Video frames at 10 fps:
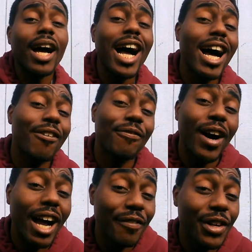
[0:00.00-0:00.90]
I have
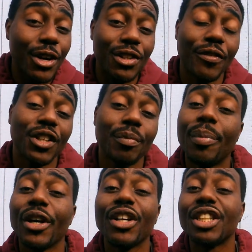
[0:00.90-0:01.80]
five years of
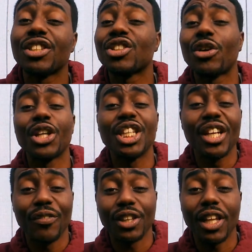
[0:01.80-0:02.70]
experience learning
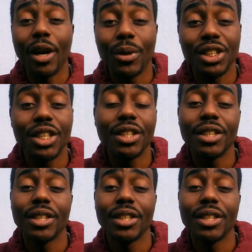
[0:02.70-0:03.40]
different languages,